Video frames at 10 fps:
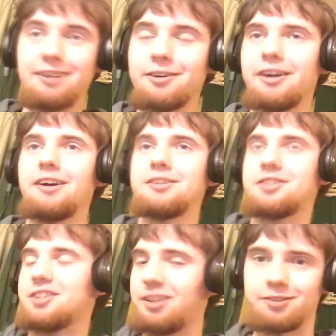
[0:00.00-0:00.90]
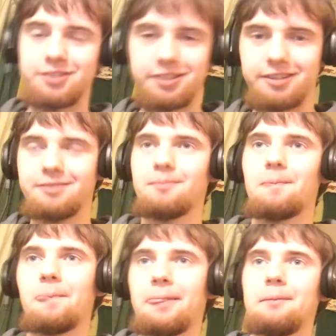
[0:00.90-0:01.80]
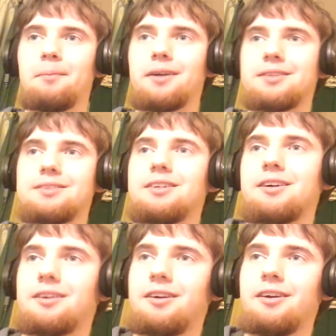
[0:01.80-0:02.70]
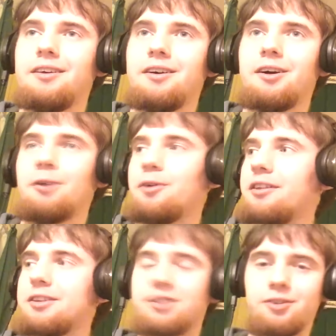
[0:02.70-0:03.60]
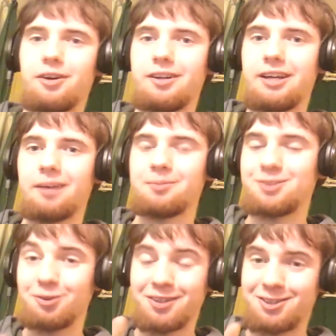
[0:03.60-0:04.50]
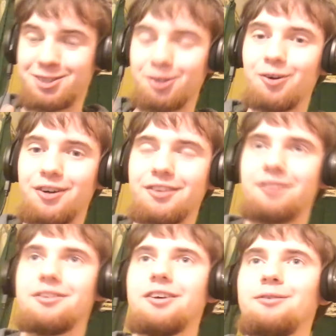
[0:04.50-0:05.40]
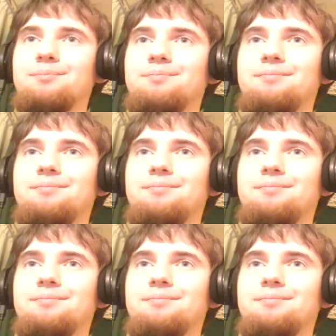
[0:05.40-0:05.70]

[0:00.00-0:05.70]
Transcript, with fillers: okay, I just closed it. But uh, I wanted to screen cap it so I could show it in the video.